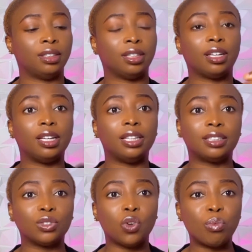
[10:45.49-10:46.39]
It
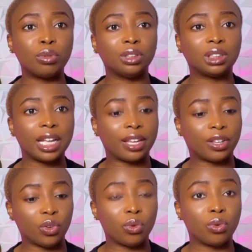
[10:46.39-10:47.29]
opens like
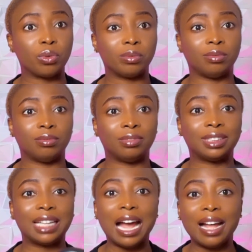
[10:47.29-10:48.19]
your
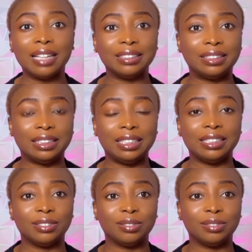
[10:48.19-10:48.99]
can, tin,